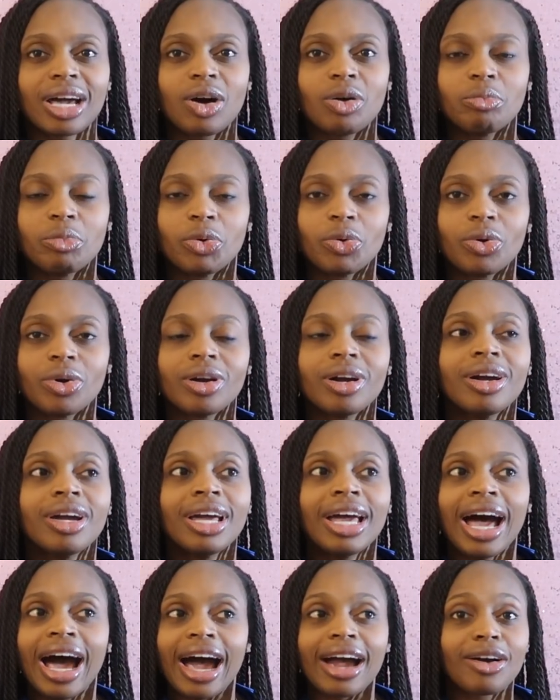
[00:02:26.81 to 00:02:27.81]
out more.
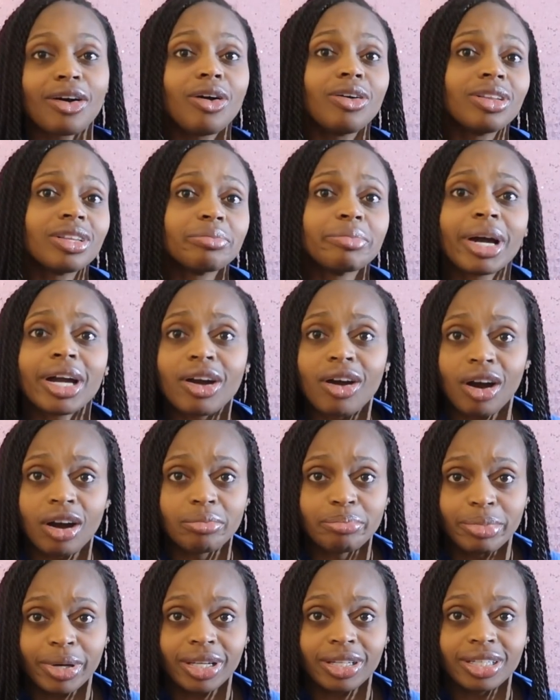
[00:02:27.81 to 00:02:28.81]
I call it my
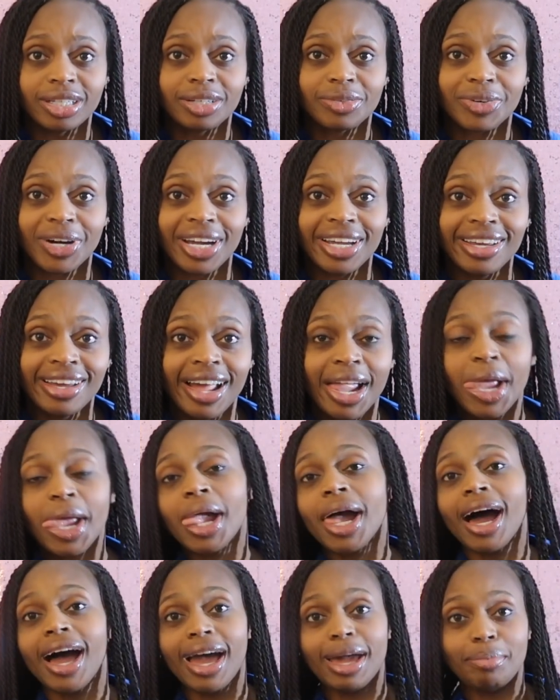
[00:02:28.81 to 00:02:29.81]
carb belly, right?
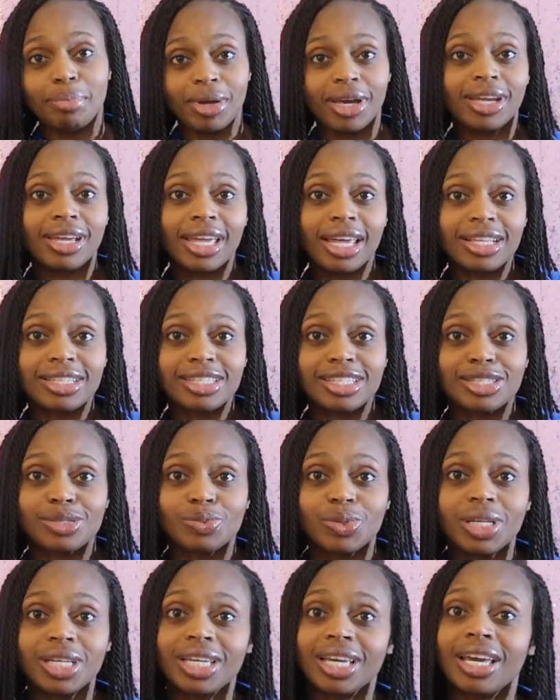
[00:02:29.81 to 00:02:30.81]
I had pancakes this
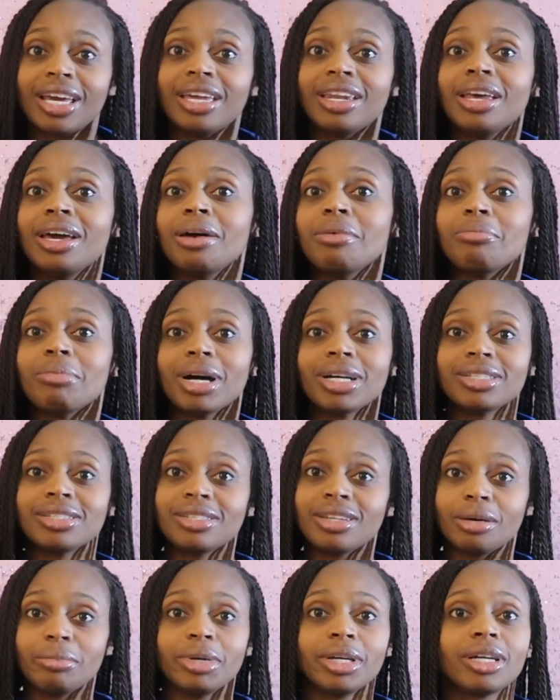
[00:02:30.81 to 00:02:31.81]
weekend, my
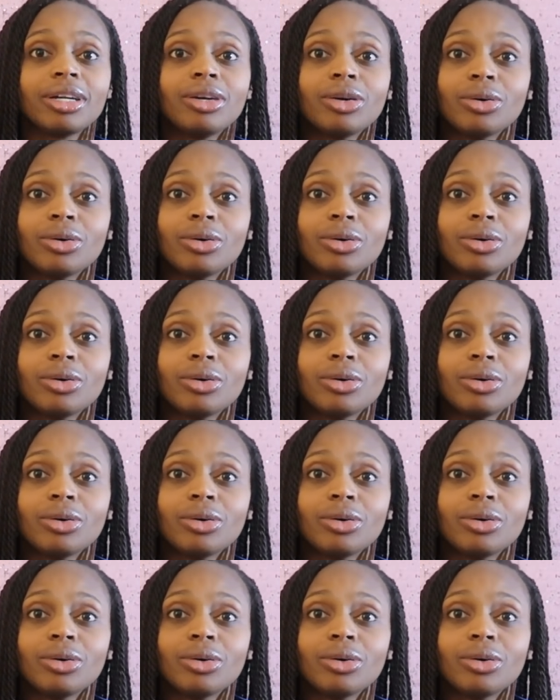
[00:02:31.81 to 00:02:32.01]
stomach